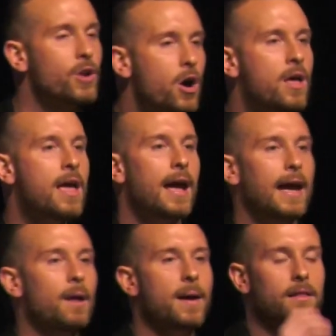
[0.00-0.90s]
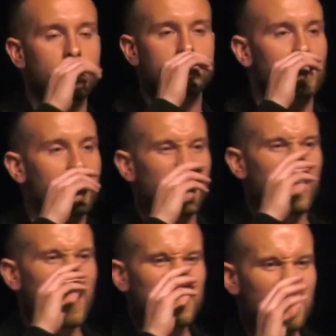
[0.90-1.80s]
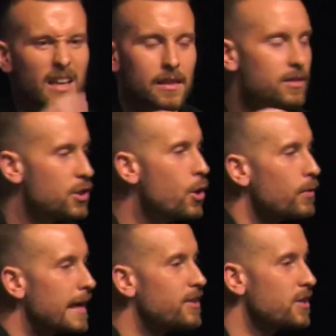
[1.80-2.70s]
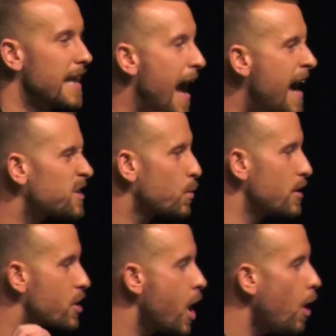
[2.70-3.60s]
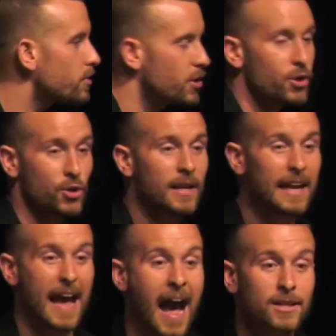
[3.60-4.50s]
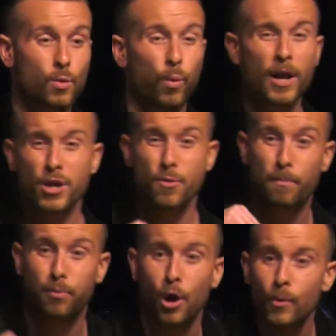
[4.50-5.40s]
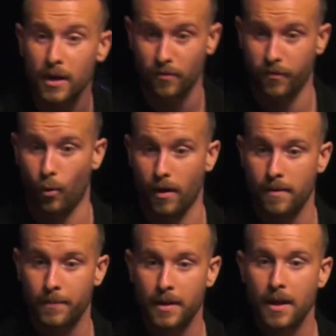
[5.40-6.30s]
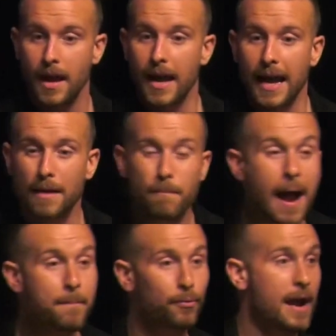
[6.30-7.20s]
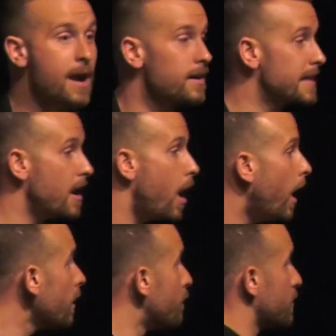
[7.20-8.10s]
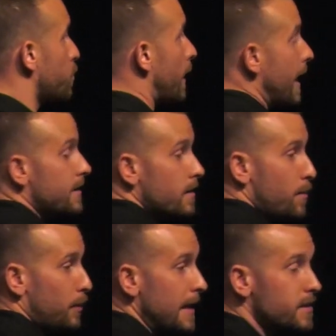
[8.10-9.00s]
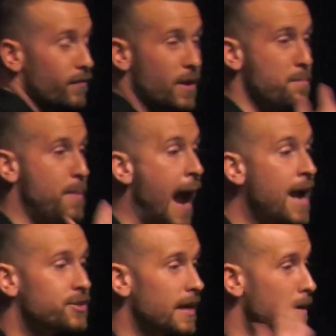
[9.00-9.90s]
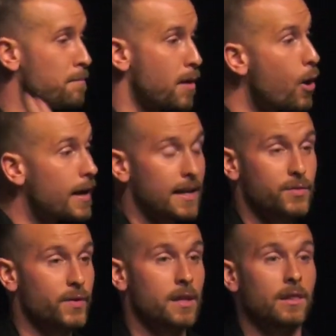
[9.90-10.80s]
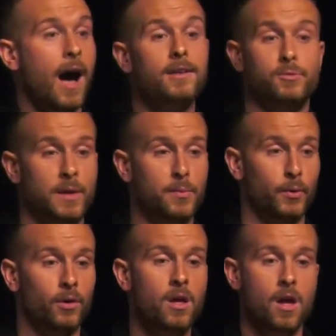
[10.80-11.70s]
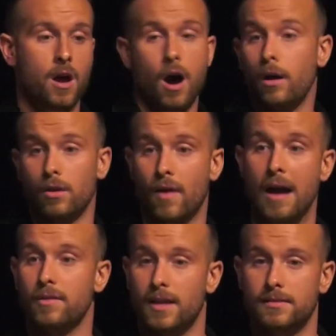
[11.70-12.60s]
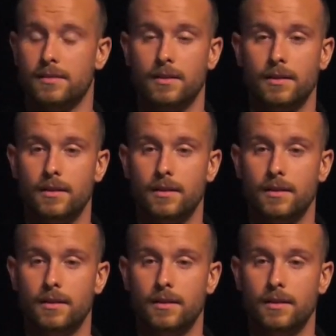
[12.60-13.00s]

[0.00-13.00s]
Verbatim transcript: know. And I'm like, listen, it's, you don't need to just ask what you're called to do. You need to ask, what are you broken for? And my prayer is that all of us would get to the place of compassion and brokenness for the lost people all around us.